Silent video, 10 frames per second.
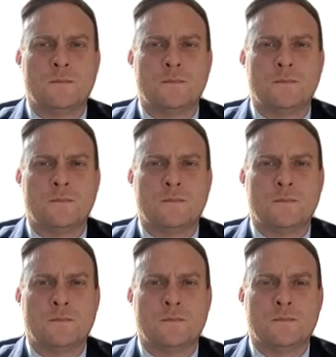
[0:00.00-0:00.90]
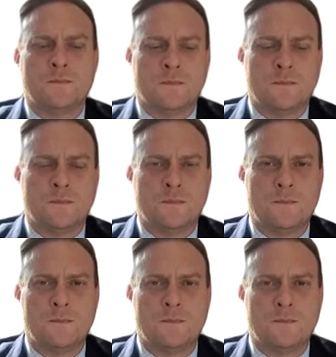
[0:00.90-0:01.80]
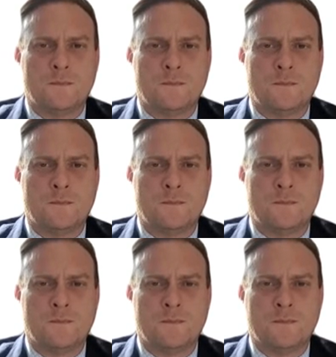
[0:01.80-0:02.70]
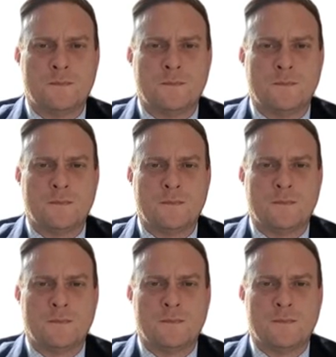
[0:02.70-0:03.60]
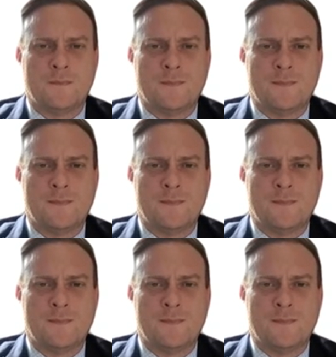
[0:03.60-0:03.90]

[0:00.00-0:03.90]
(not speaking)